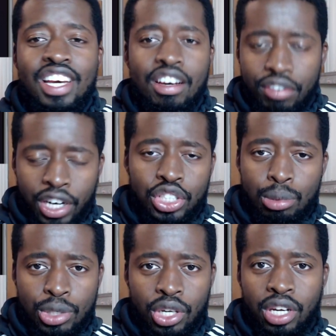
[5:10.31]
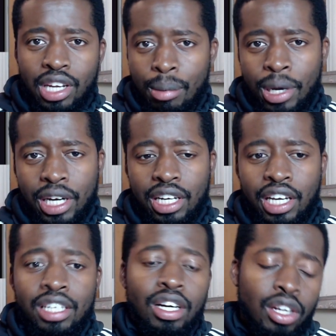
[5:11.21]
Varane should be starting in that back
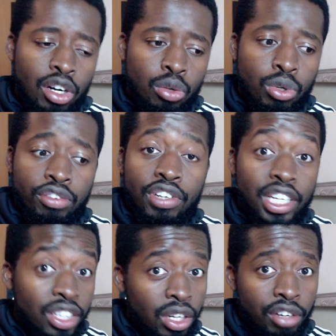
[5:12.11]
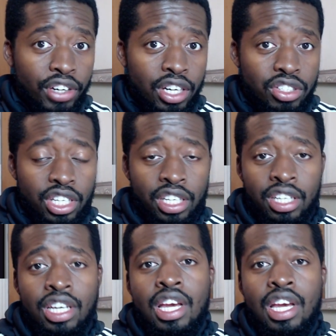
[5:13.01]
line along with Lindelof, I'd say.